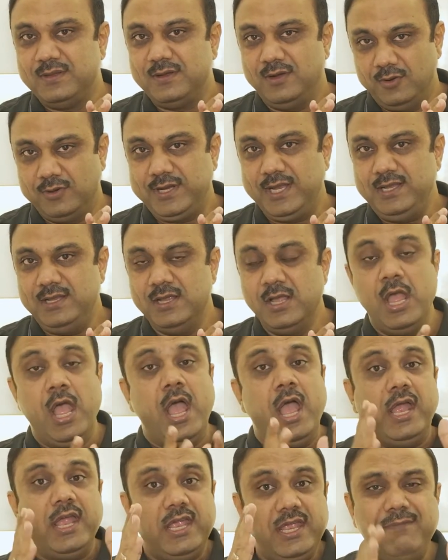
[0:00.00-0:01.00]
Okay?
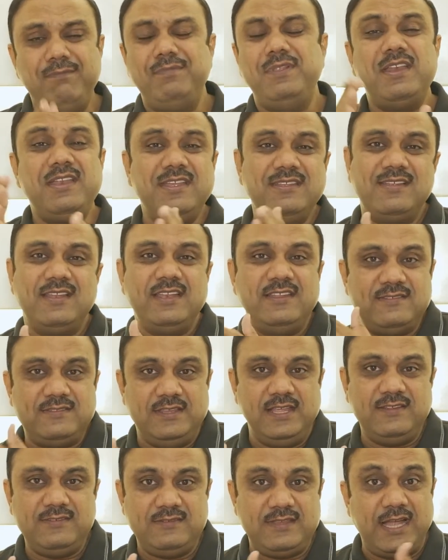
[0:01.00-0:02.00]
If the reason is
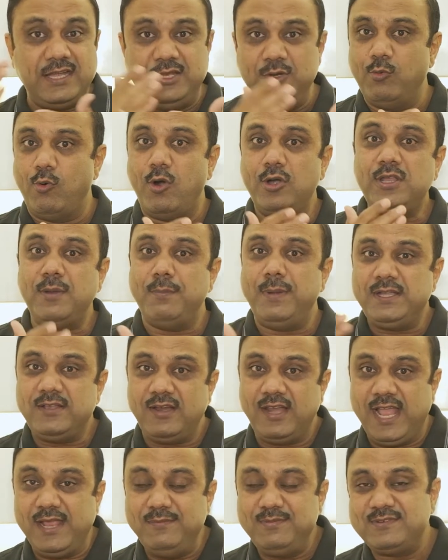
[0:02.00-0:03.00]
this, that you want a better
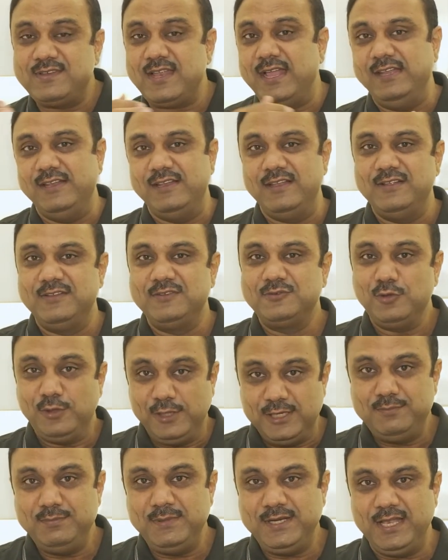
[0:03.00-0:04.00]
lifestyle, so
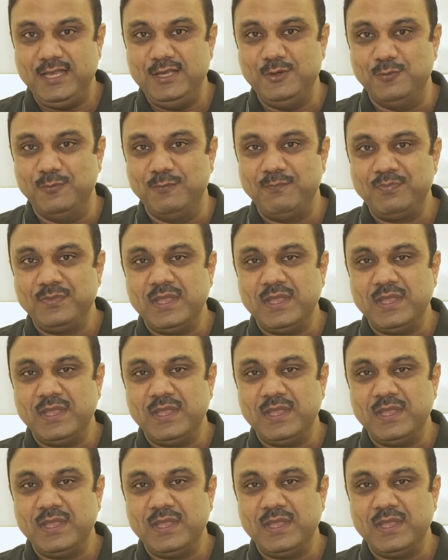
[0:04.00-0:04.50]
let me tell you,